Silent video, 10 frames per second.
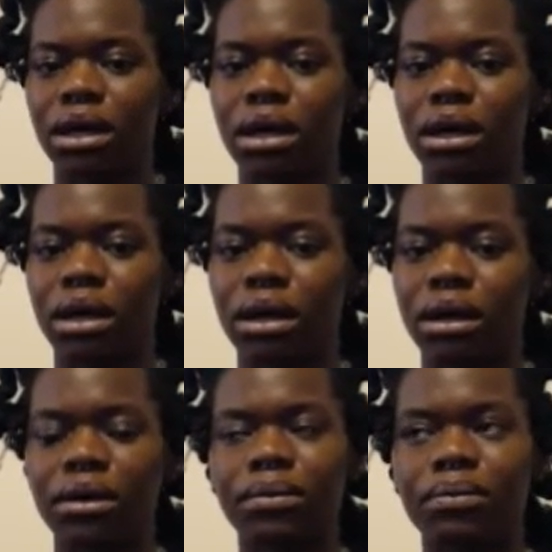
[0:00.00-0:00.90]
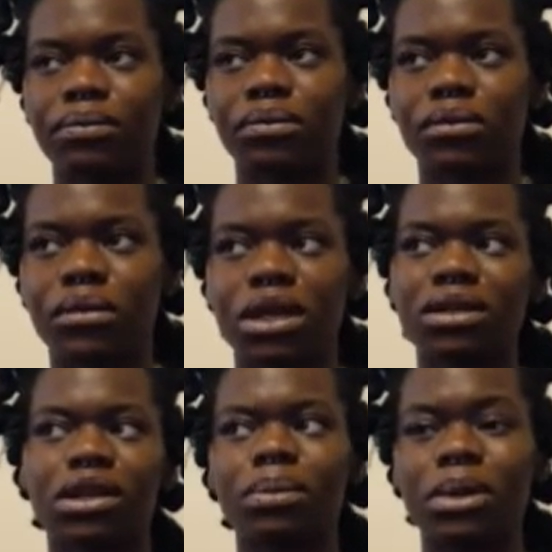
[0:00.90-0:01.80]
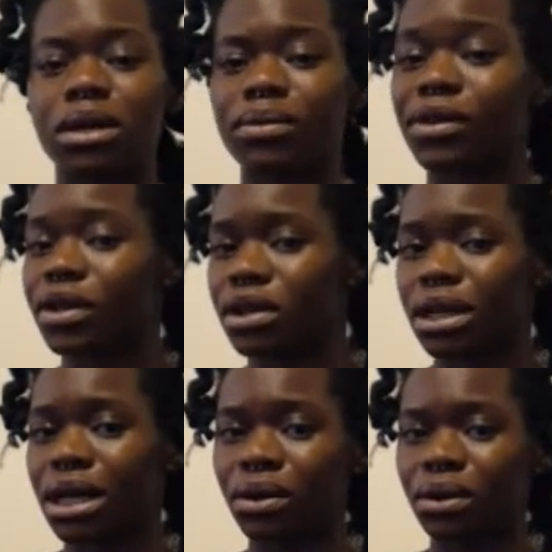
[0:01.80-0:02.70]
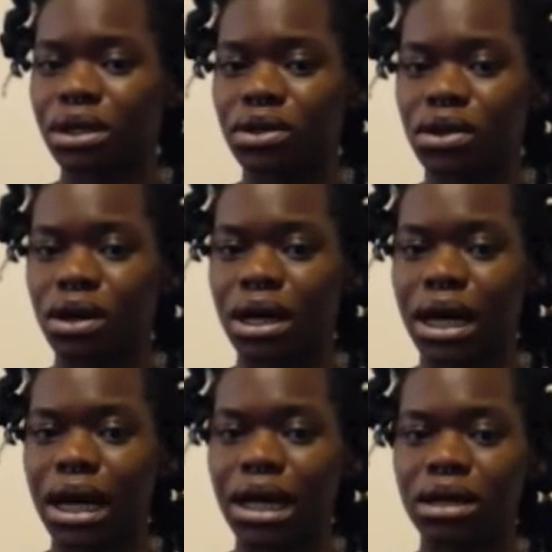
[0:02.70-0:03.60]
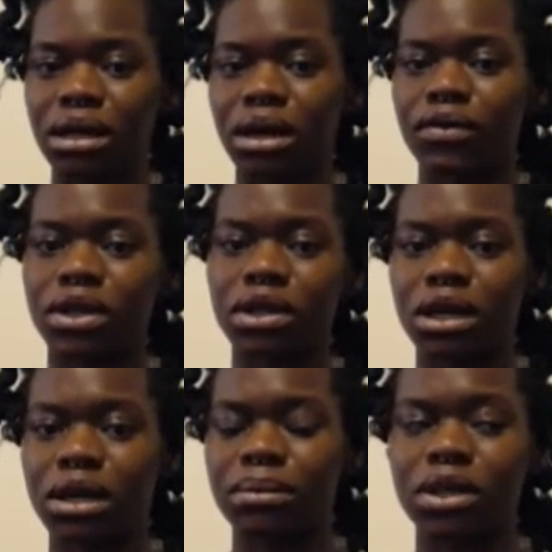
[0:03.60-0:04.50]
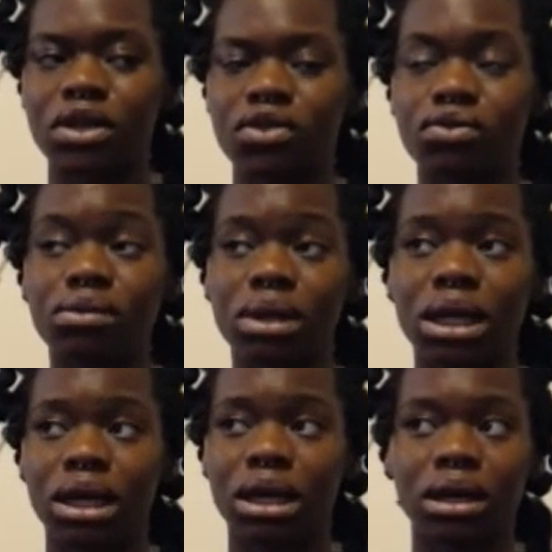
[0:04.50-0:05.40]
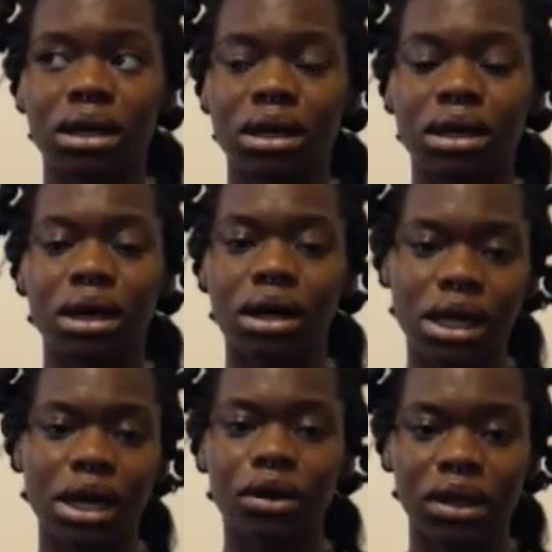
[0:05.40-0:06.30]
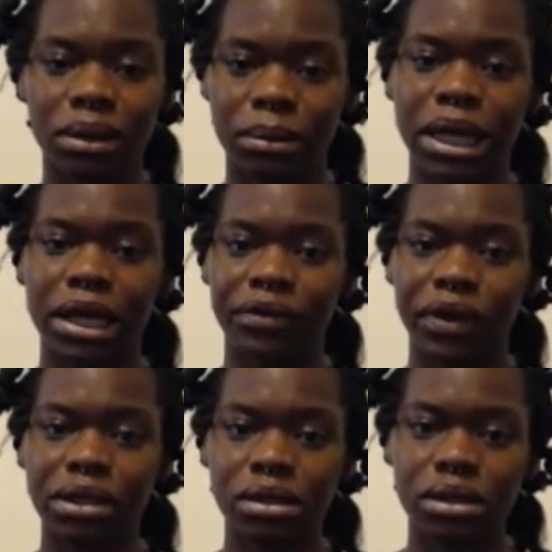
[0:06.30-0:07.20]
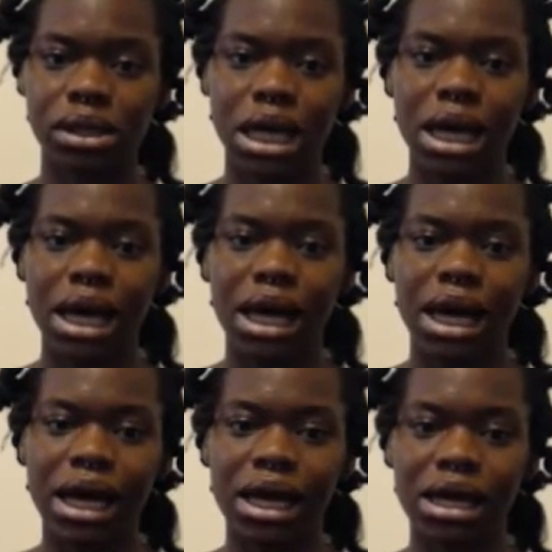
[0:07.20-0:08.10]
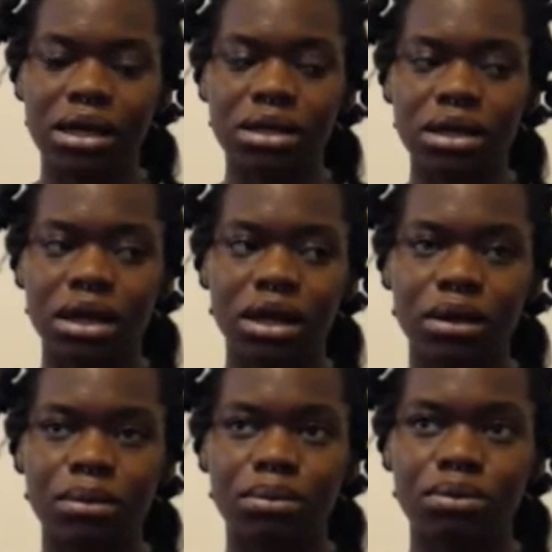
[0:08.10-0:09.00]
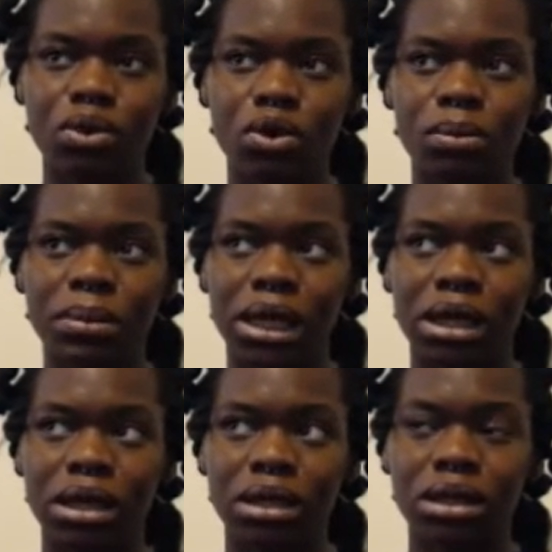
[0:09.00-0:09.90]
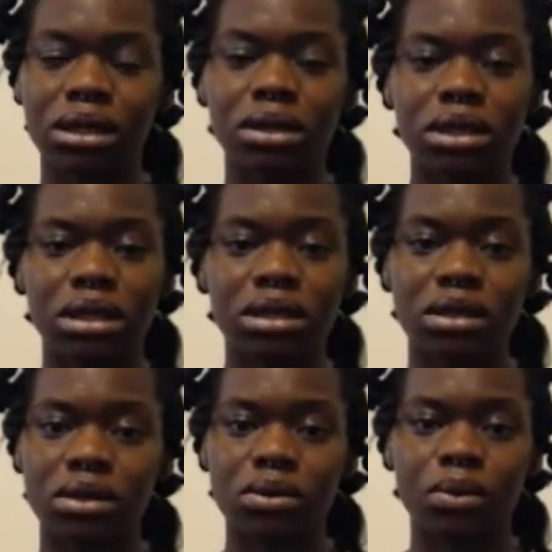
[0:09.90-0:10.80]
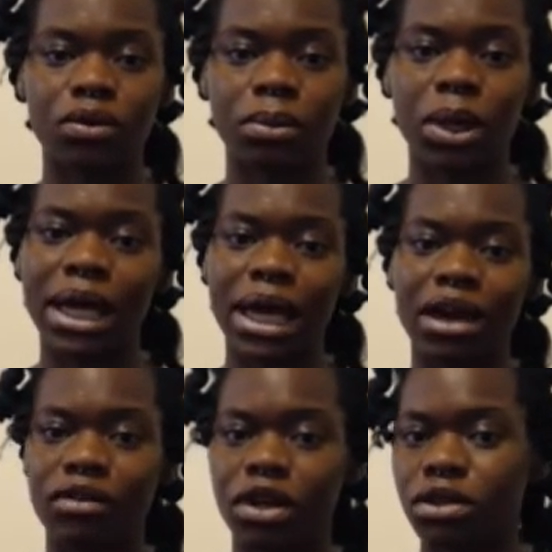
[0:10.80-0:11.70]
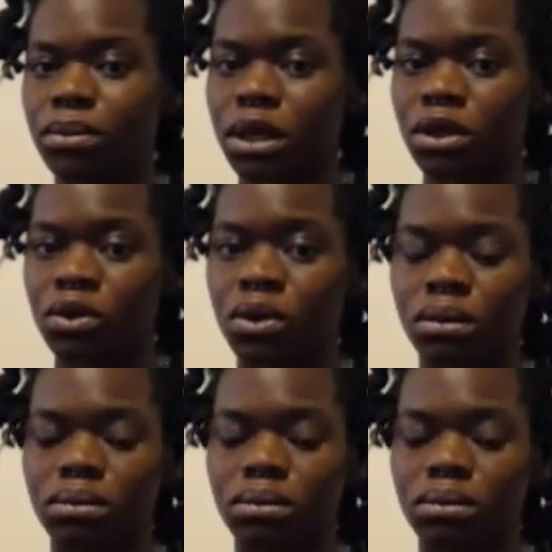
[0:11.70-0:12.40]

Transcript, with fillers: um, sometimes this is how things are, and other times it's really unhealthy behaviours, and um, not being consistent with my hair regimen, not